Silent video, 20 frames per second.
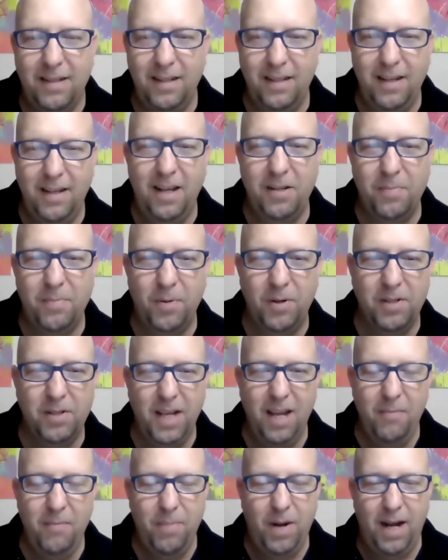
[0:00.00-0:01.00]
the Experts
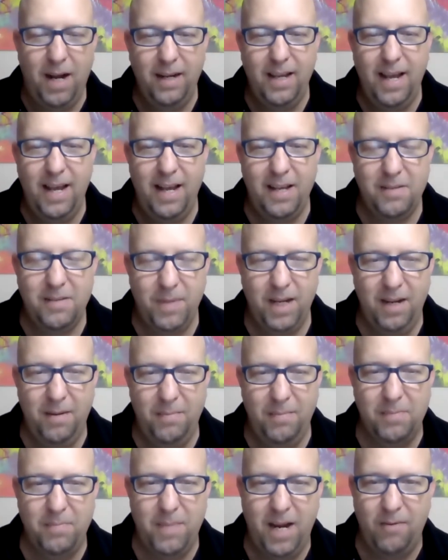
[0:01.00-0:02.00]
Game podcast. My
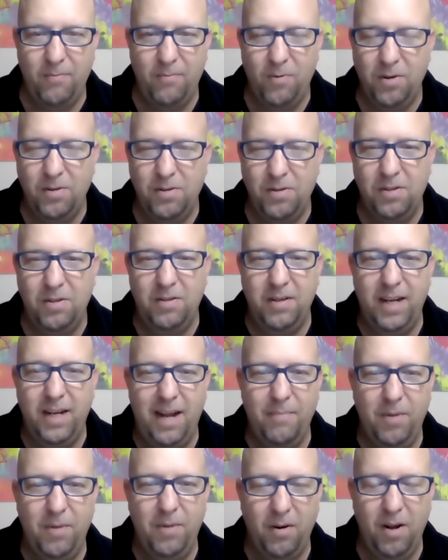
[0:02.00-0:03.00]
name is Matt Rudisell and
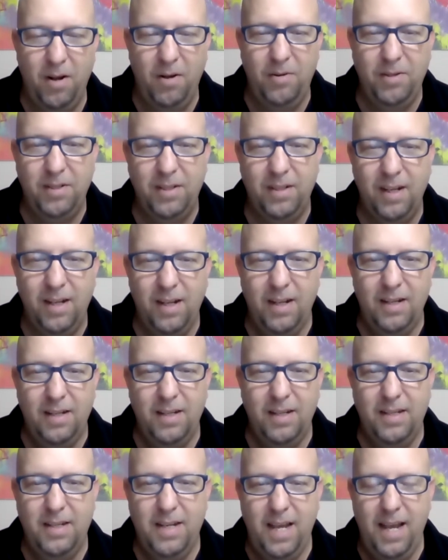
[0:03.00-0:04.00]
I'm your host.
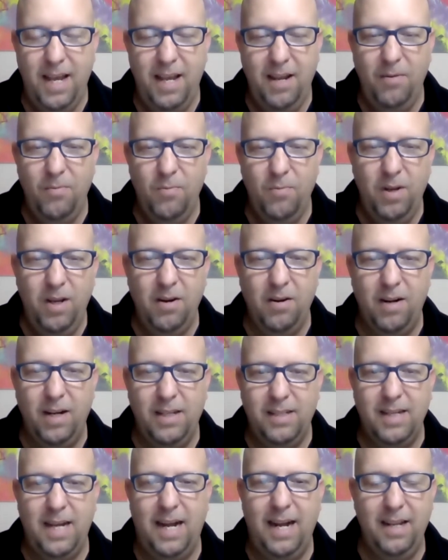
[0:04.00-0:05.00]
Today we are
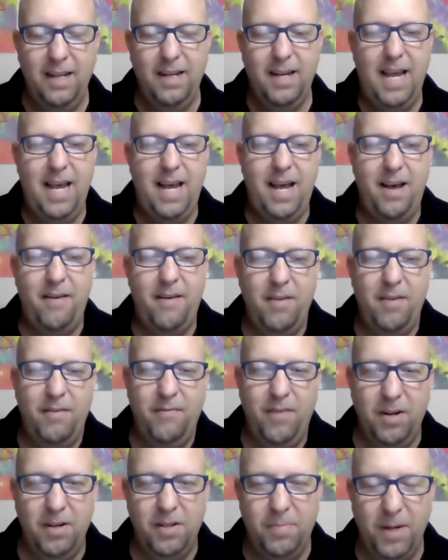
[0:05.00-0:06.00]
excited to have a
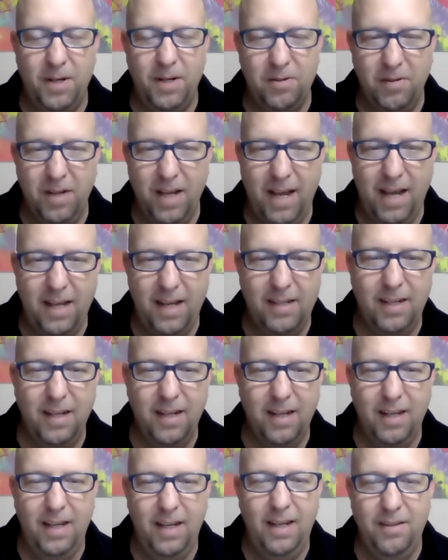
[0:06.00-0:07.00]
very special guest
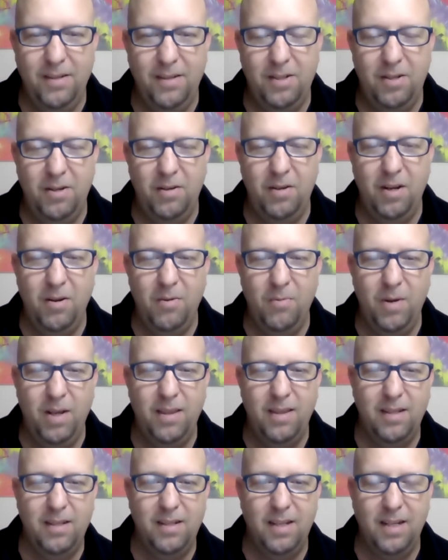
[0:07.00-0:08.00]
in the studio
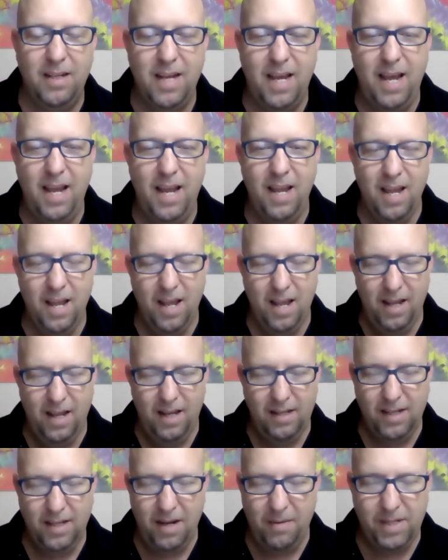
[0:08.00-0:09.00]
with us today.
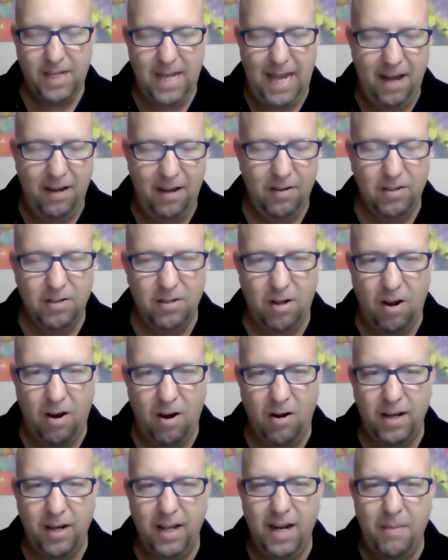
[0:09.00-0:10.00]
His name is Alan
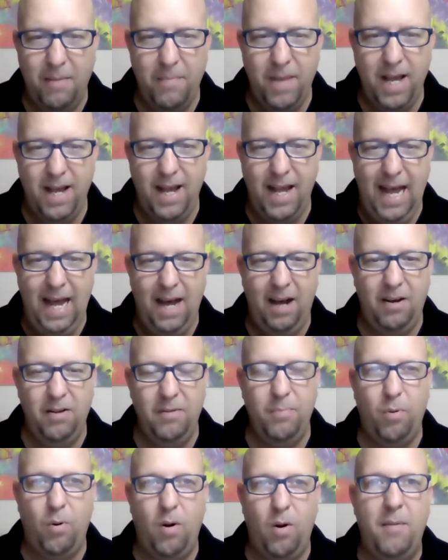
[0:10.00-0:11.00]
Clark, and I met
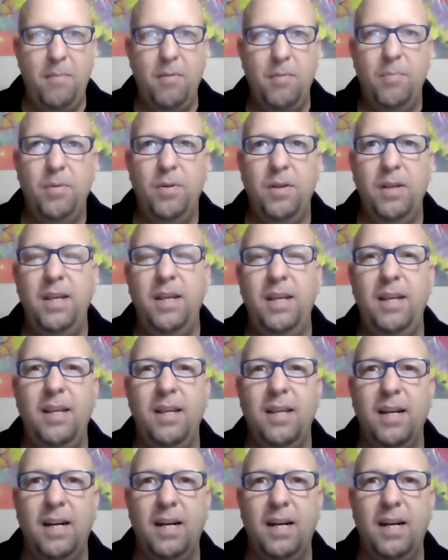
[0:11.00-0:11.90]
Alan probably